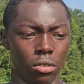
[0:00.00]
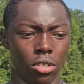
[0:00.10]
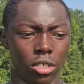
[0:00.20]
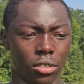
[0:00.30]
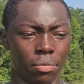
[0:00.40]

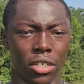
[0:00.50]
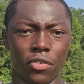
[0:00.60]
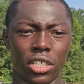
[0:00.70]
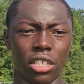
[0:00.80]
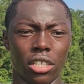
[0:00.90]
Just be the
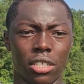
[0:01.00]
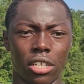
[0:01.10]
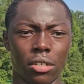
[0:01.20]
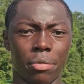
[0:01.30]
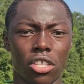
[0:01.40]

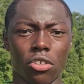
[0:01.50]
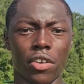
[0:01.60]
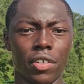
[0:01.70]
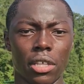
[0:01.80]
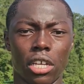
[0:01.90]
facilitator, make sure
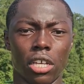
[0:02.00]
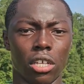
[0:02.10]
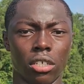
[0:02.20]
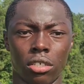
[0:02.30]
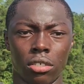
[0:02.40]

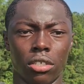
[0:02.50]
everything